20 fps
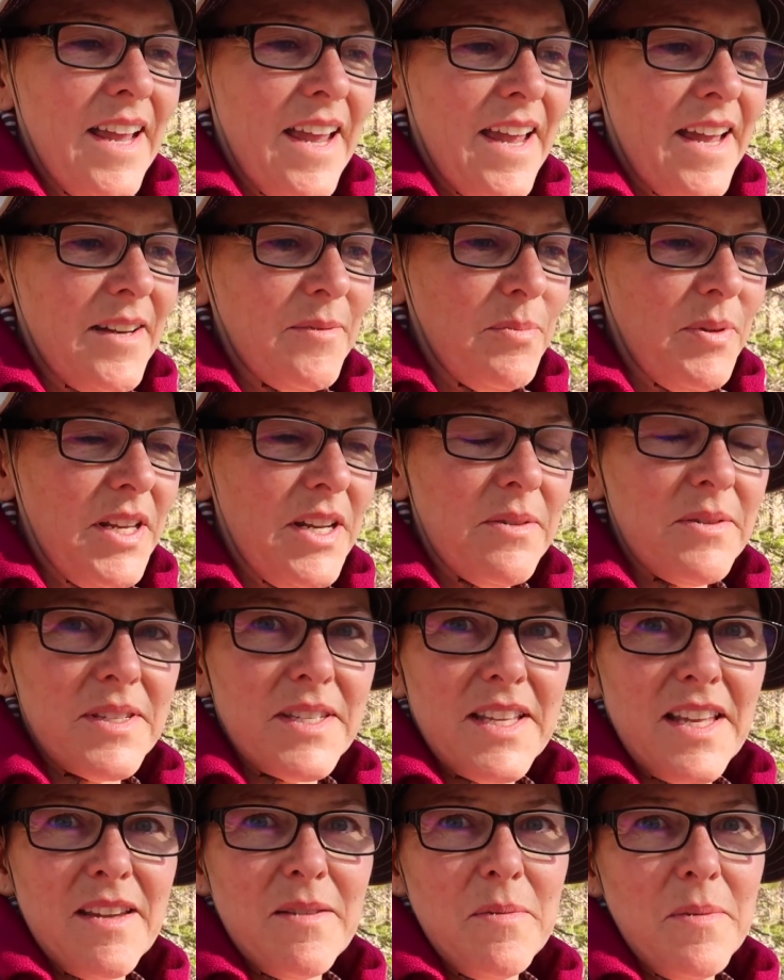And Peter was
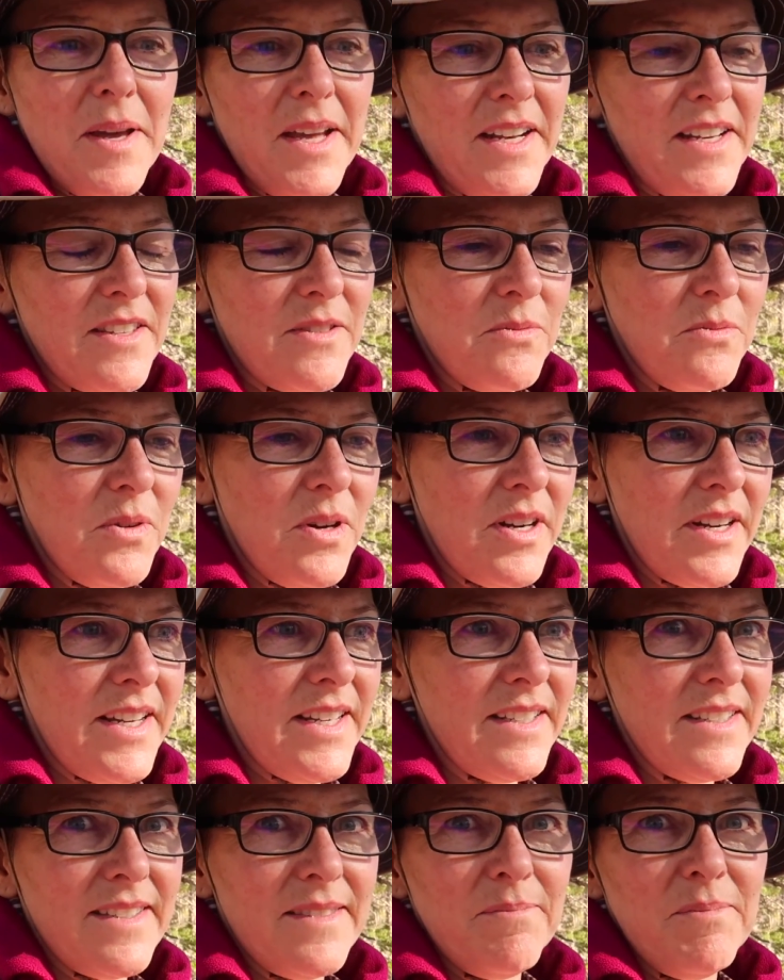telling me about his work.
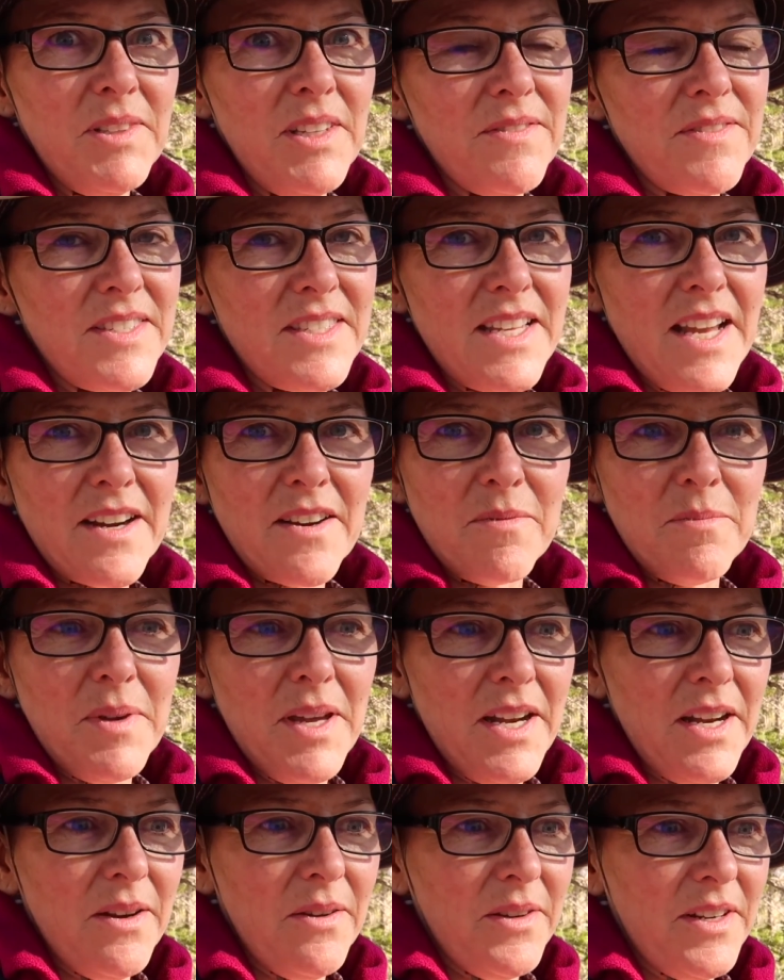He lives in
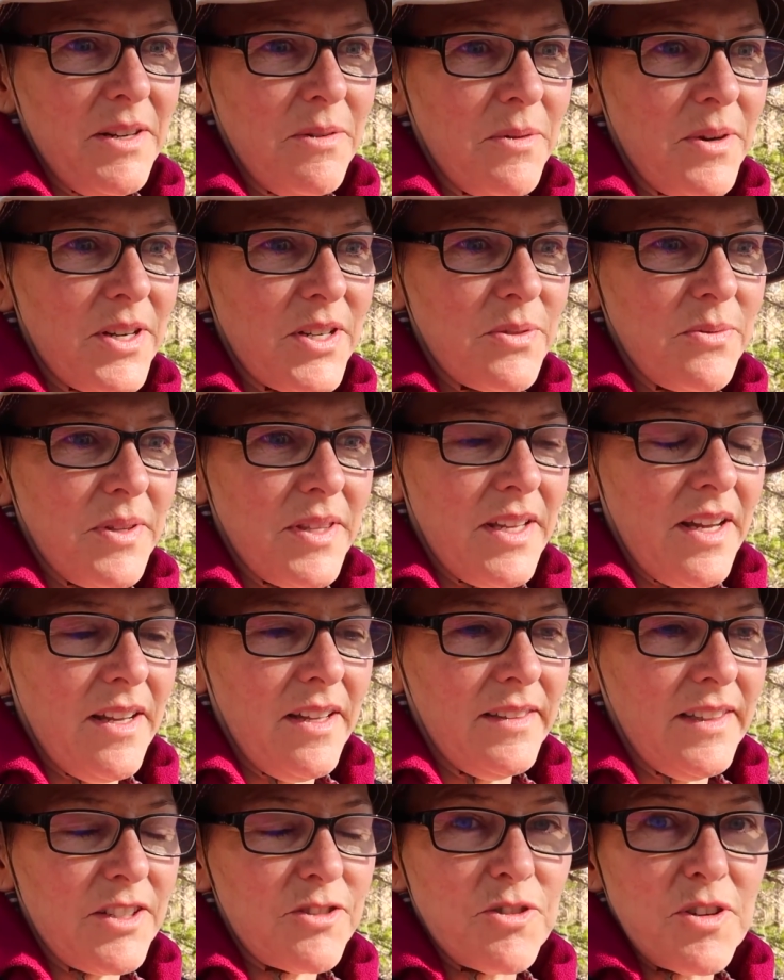Sacramento and he works with
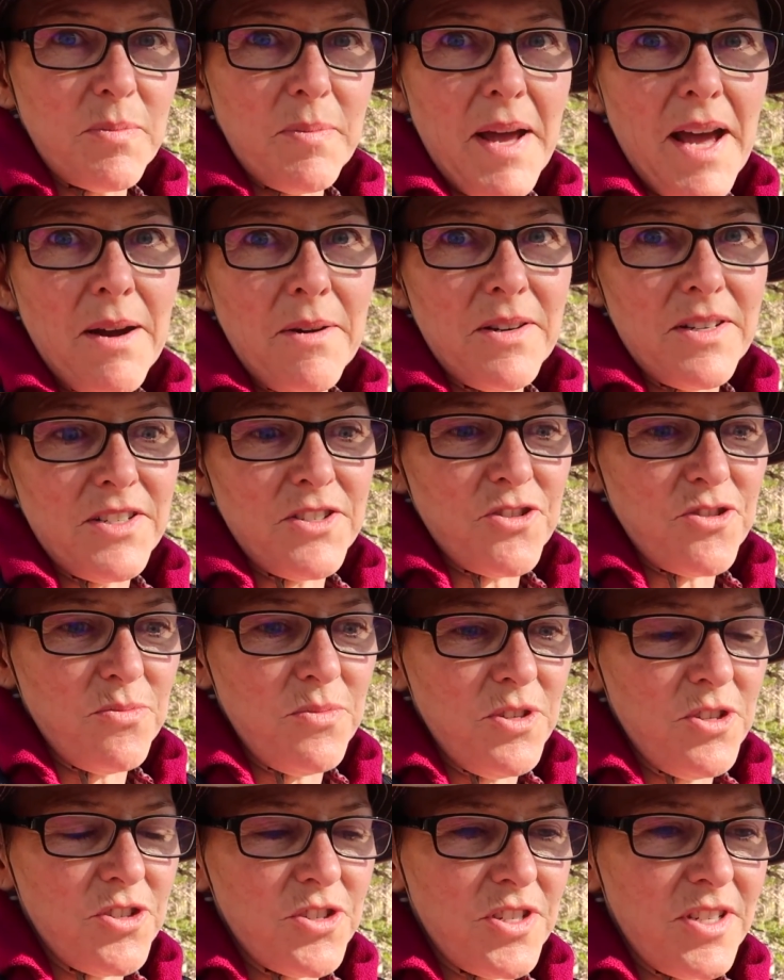electric power
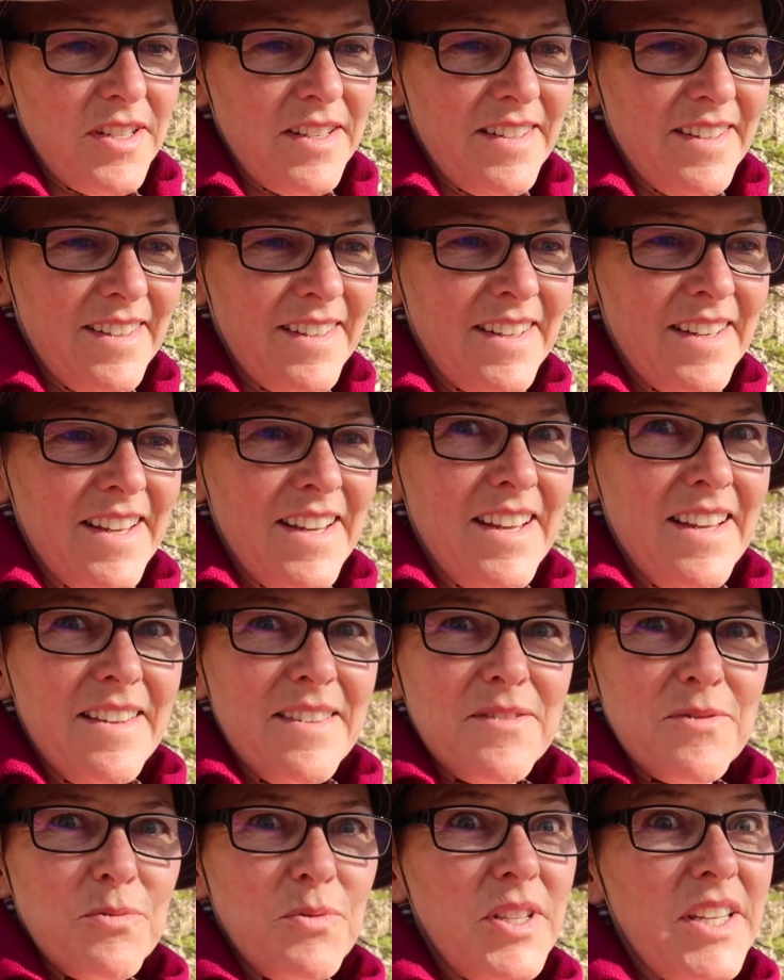distribution, and
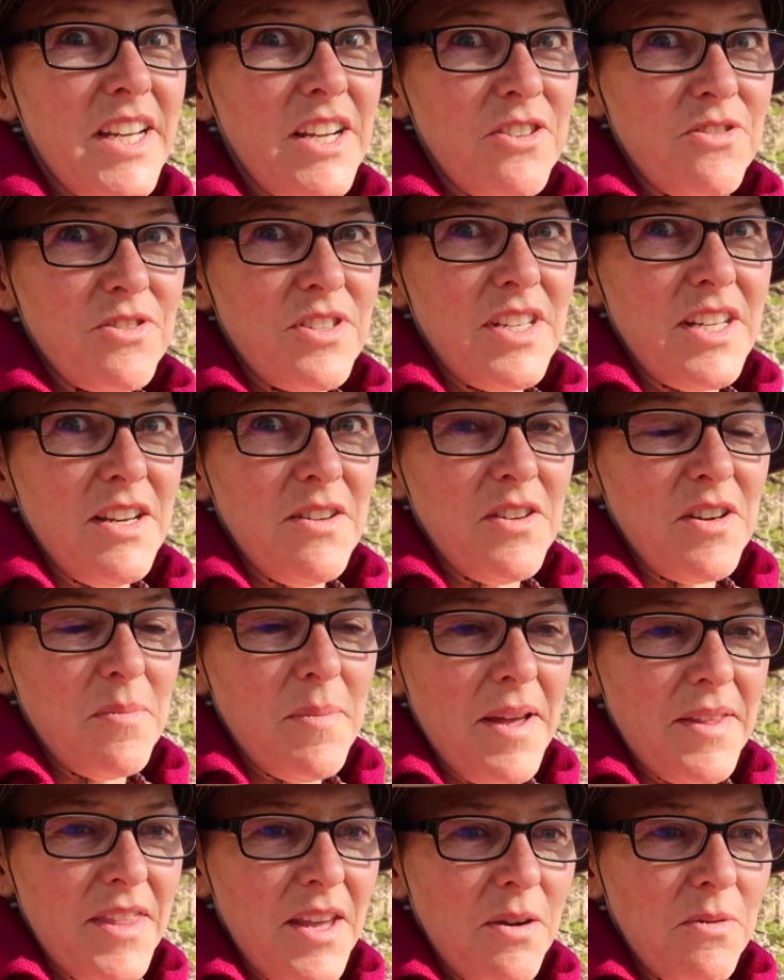it's really interesting hearing
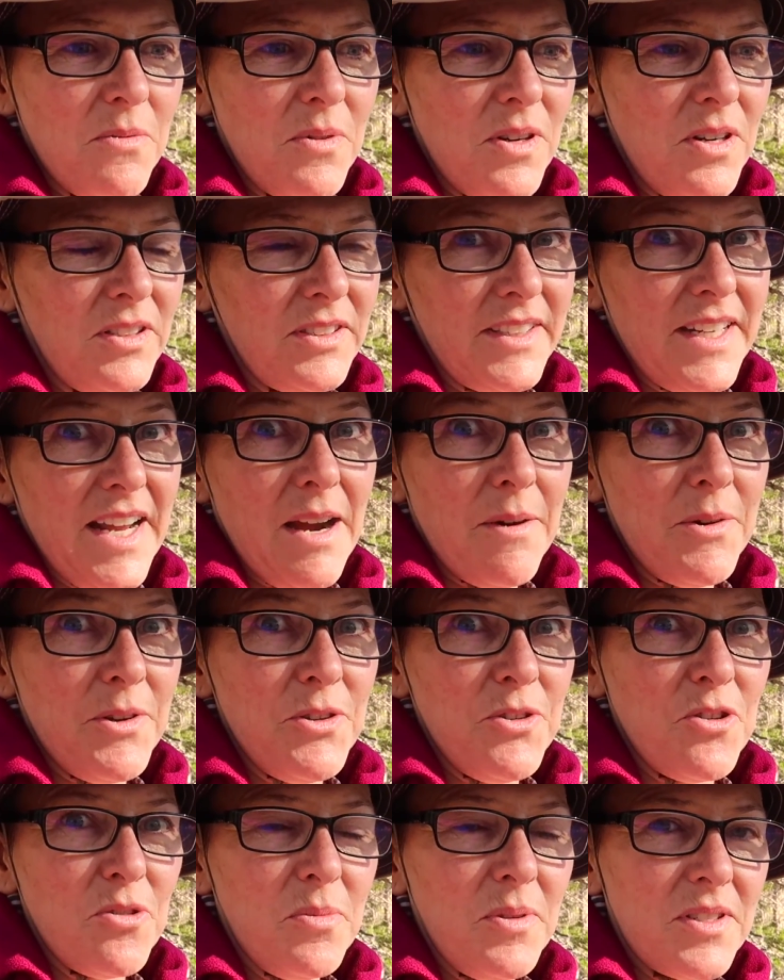about that world and how
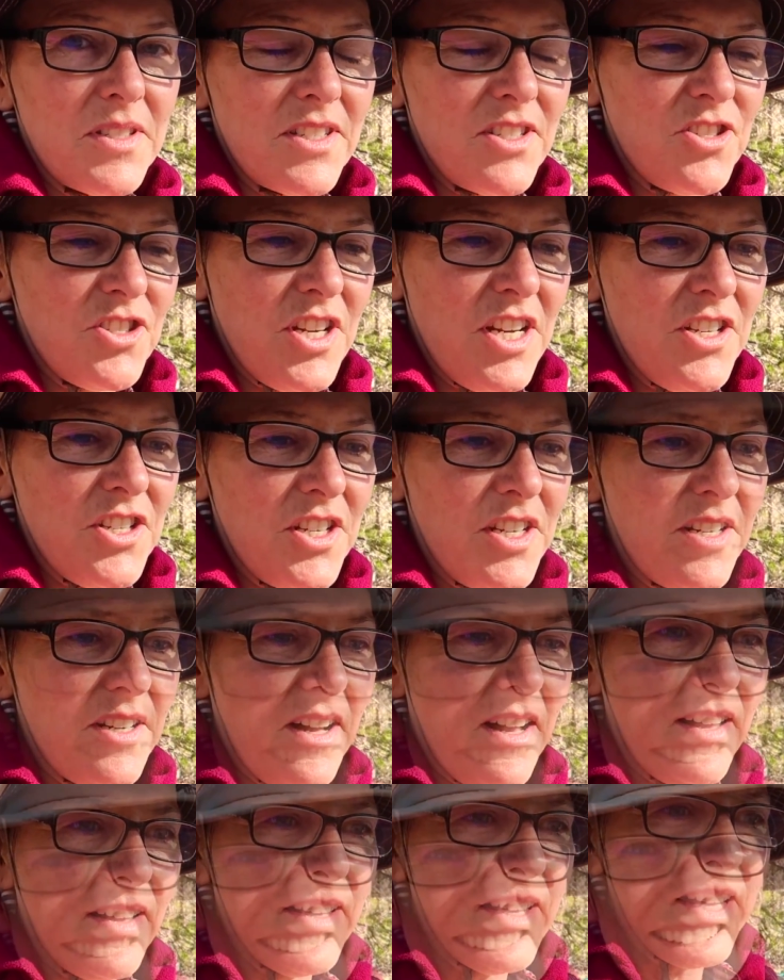renewables is changing it
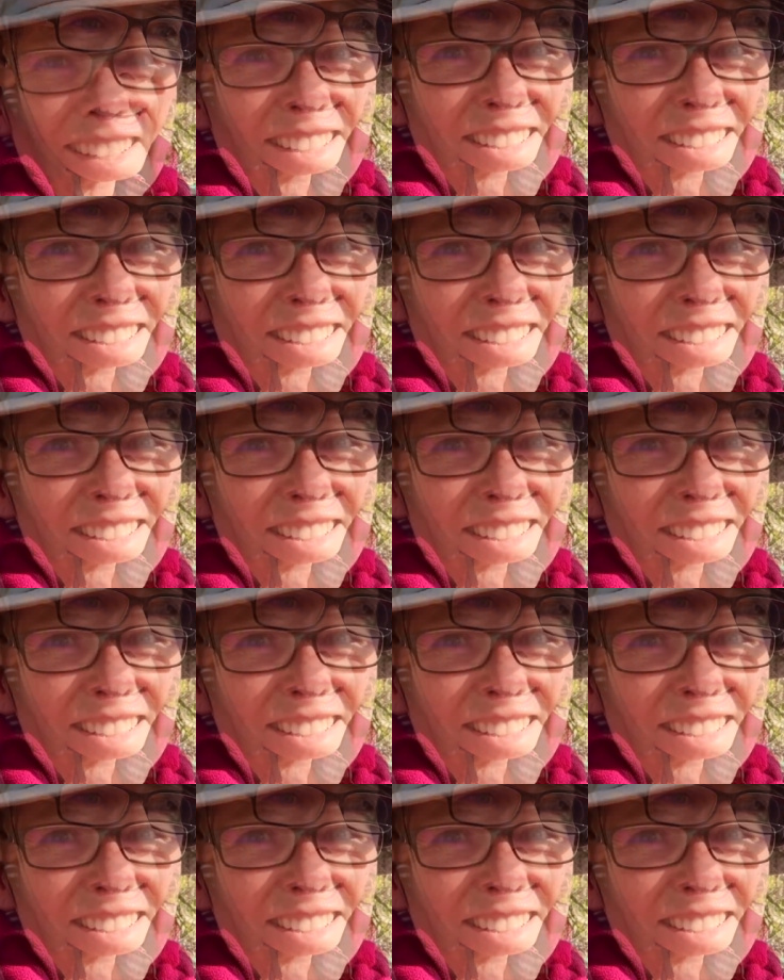all.